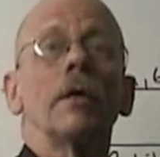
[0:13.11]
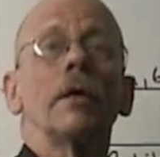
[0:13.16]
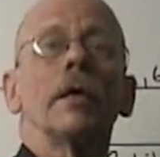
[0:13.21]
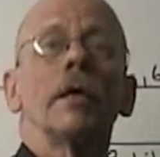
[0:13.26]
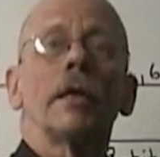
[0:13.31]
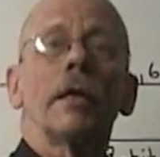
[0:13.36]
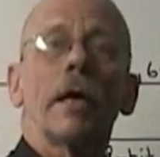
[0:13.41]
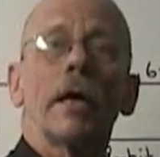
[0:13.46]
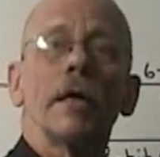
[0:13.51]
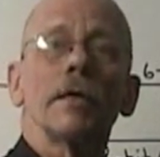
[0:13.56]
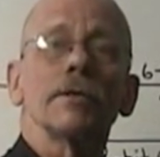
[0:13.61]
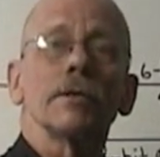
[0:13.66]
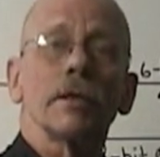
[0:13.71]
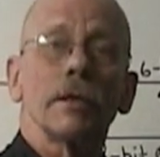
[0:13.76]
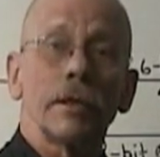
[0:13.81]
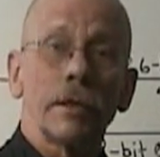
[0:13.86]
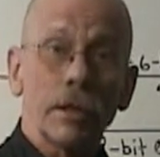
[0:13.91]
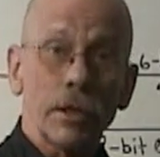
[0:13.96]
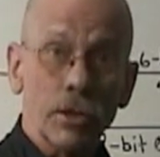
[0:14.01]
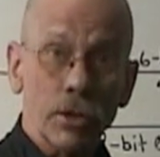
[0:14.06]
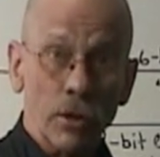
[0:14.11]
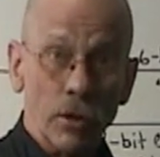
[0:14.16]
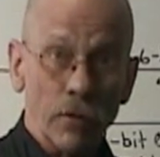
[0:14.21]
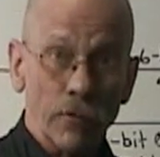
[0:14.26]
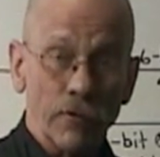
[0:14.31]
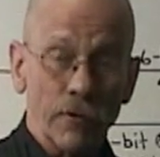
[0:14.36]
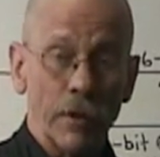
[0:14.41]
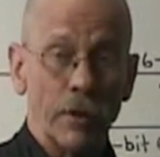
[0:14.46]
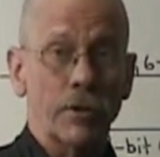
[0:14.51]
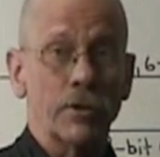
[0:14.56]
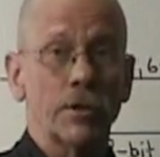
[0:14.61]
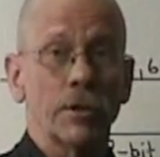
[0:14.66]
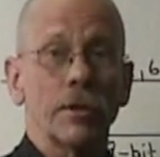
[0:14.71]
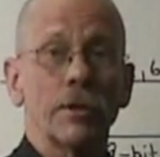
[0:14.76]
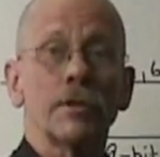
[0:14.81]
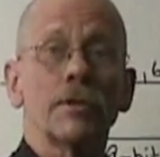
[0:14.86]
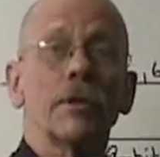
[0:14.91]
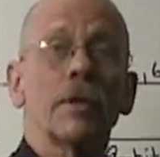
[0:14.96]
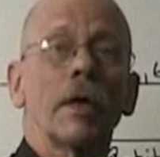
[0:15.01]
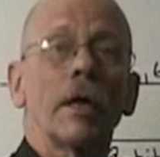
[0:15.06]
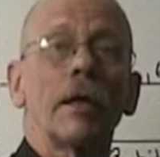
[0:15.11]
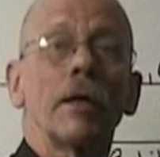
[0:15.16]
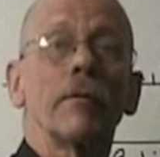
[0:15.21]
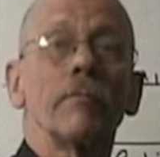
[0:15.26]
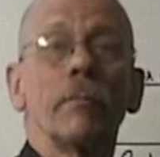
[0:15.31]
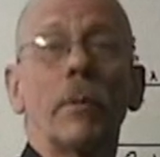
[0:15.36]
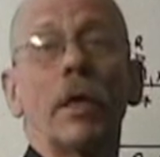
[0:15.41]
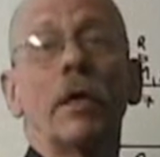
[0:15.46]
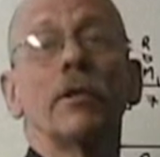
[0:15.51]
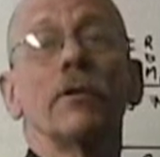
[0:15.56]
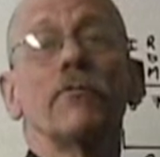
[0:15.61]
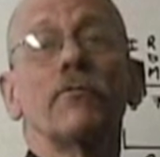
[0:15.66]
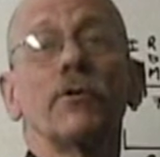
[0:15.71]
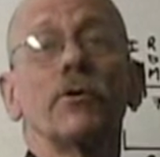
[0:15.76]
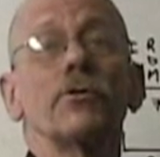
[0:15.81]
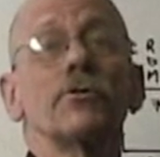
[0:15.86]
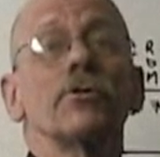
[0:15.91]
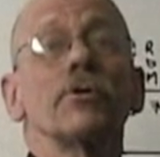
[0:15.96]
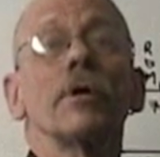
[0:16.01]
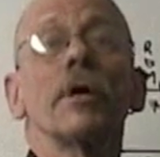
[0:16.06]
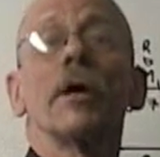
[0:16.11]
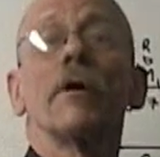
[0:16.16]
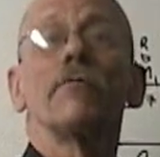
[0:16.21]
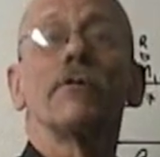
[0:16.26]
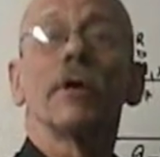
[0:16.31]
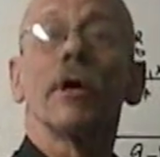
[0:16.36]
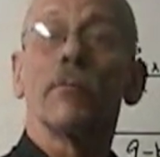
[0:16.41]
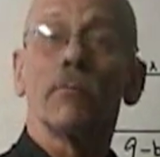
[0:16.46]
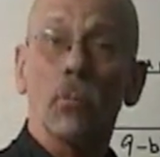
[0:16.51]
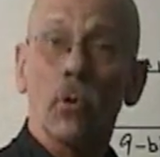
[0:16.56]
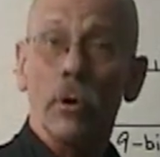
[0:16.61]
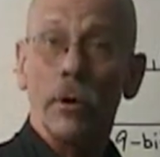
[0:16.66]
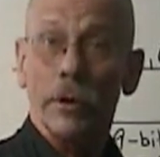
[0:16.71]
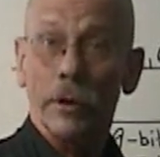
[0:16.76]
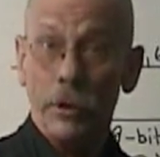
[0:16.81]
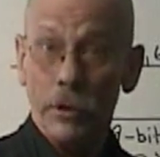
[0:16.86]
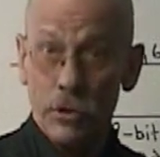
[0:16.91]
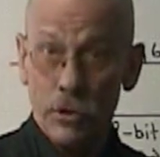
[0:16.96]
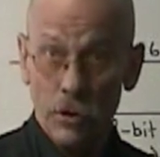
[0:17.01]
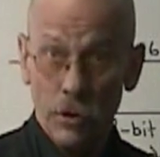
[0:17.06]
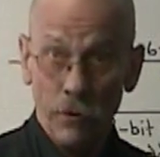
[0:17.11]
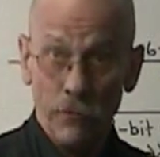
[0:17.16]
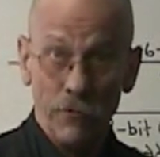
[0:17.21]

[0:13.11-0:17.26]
It has additional functions, and it may in the future have yet more additional